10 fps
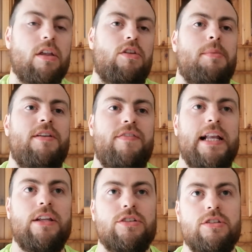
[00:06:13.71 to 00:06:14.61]
Their
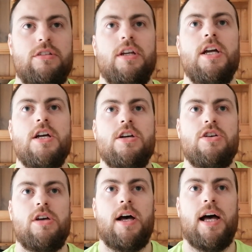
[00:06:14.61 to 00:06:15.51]
midfield doesn't
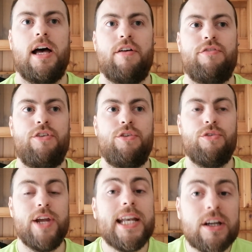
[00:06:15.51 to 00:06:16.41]
have
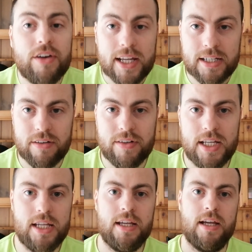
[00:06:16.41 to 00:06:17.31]
great
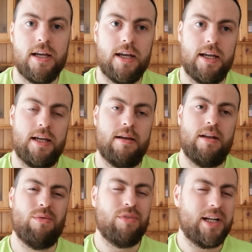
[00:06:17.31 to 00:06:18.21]
creativity. I
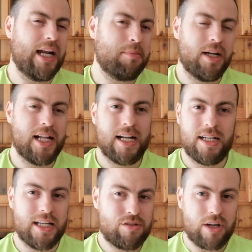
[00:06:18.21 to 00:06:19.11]
don't think Adam
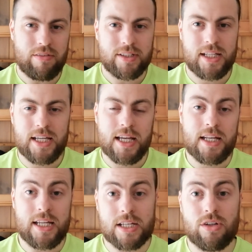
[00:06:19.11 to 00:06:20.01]
Lallana did travel in the
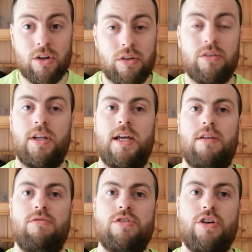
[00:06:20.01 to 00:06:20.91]
end. He is on
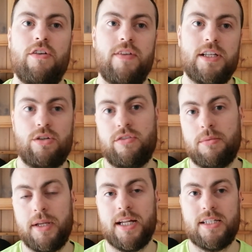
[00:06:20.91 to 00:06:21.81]
reserve list, so if
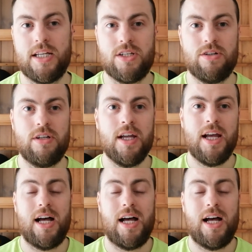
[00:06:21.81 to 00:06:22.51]
somebody gets injured.